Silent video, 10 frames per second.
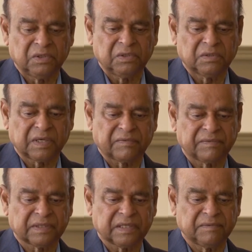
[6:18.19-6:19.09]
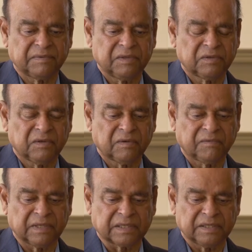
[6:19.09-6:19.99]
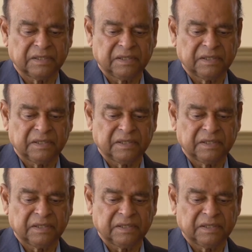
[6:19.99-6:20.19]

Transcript: your affective conflict.